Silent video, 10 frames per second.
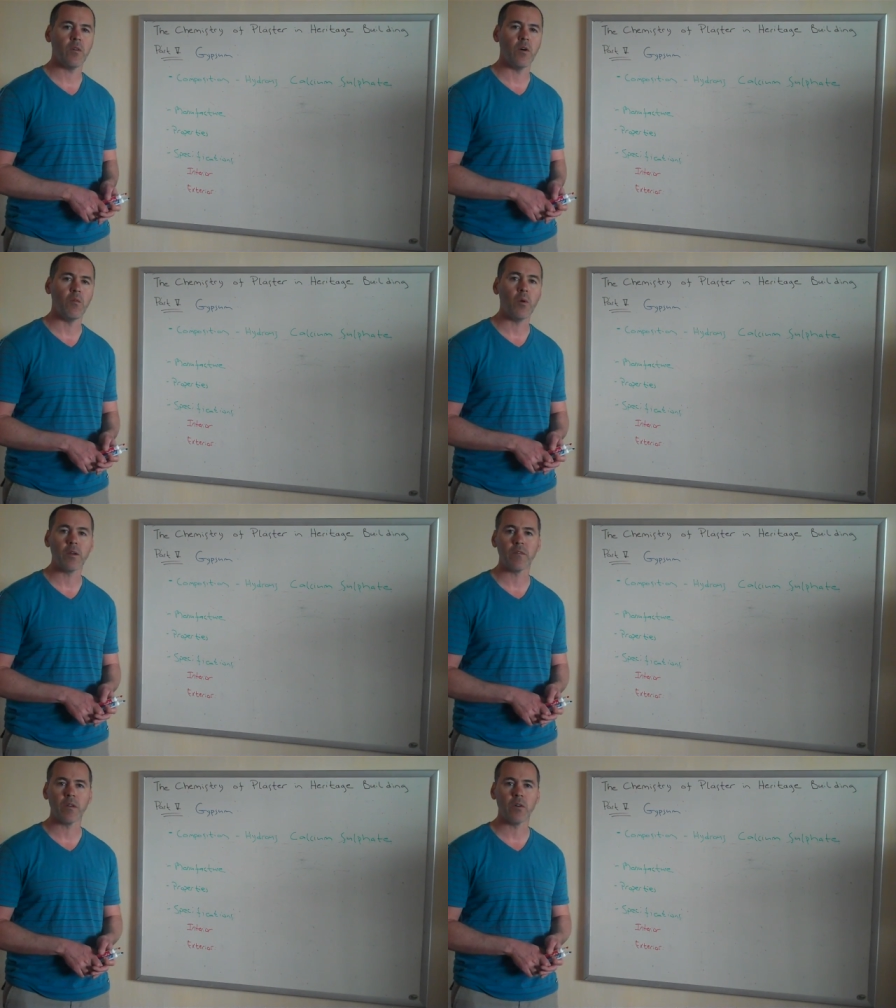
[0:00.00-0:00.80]
Well, one
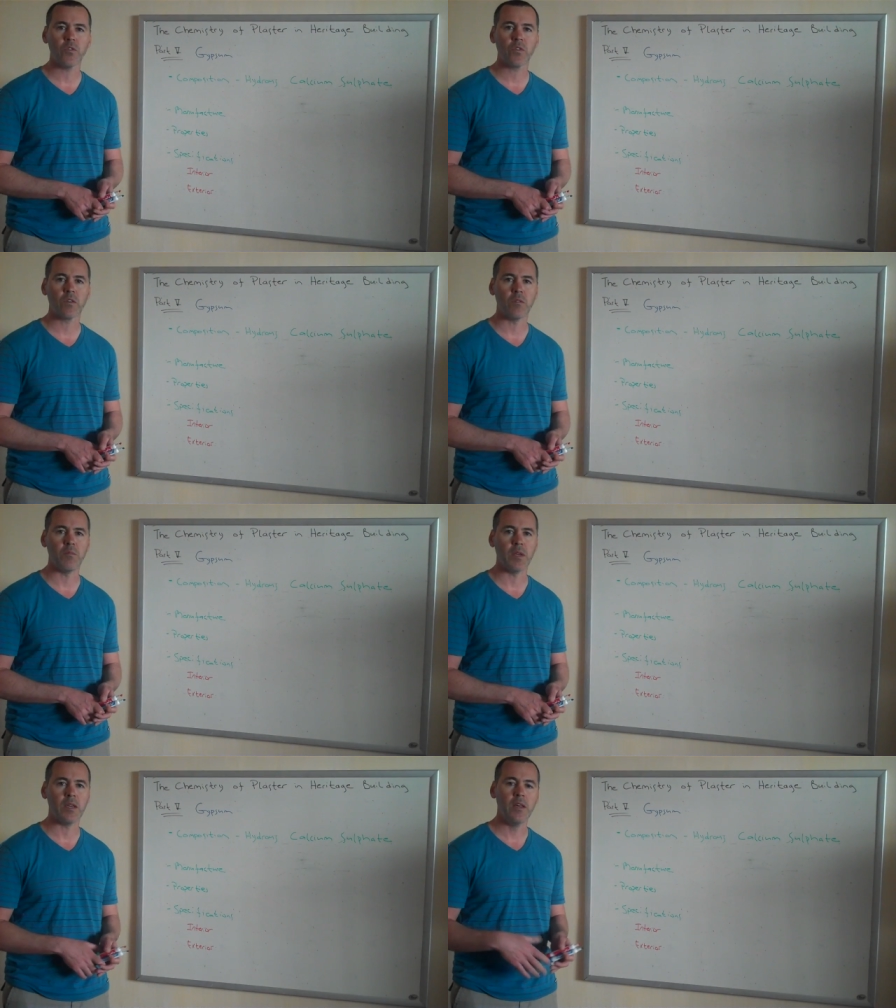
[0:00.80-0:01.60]
of those could
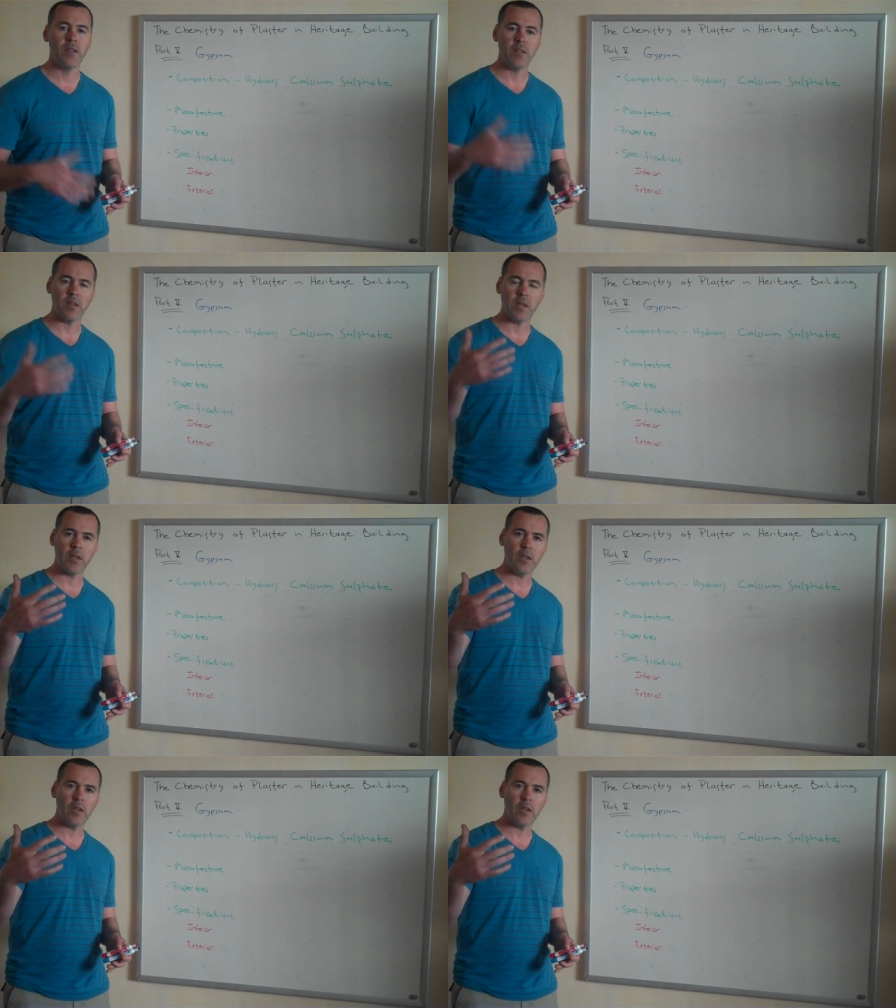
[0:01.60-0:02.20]
be the